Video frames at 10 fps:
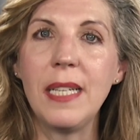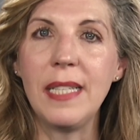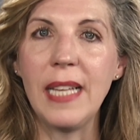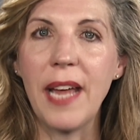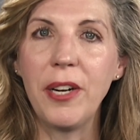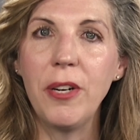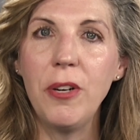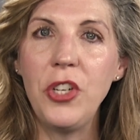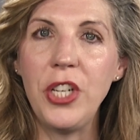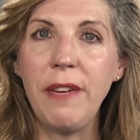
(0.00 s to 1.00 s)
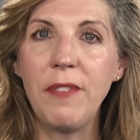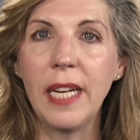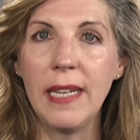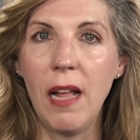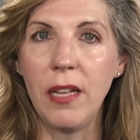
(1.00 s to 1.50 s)
is the editor-in-chief
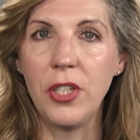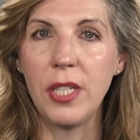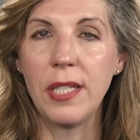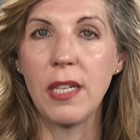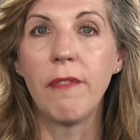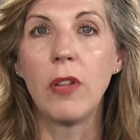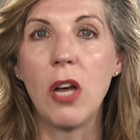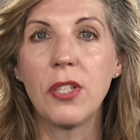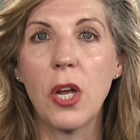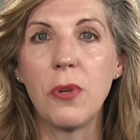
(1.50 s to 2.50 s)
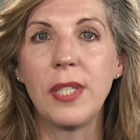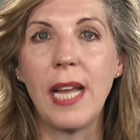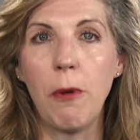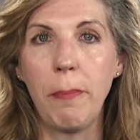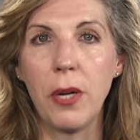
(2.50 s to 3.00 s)
technologist of Lost Coast
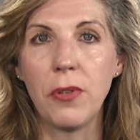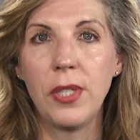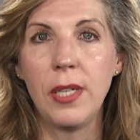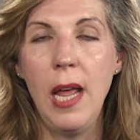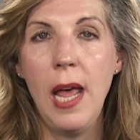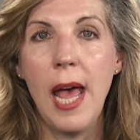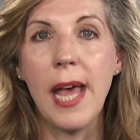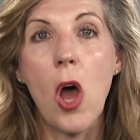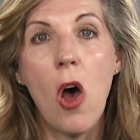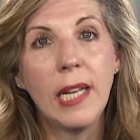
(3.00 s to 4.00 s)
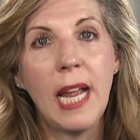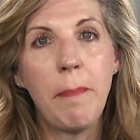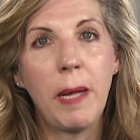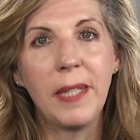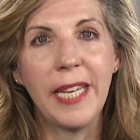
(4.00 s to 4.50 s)
Outpost, an online
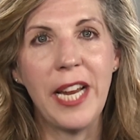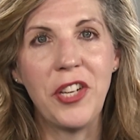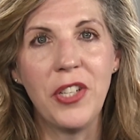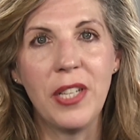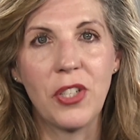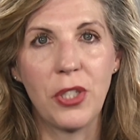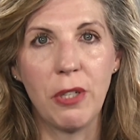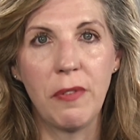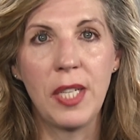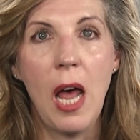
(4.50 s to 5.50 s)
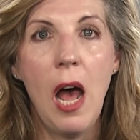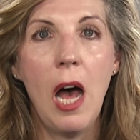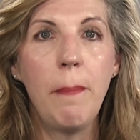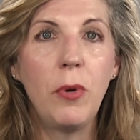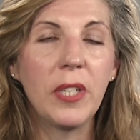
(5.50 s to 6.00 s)
publication that serves
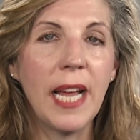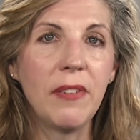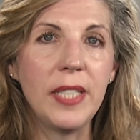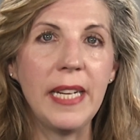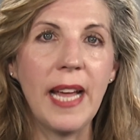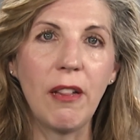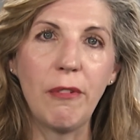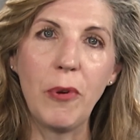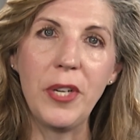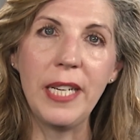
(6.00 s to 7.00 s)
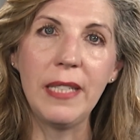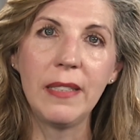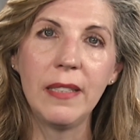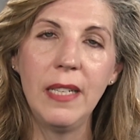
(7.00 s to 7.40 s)
Humboldt County, California.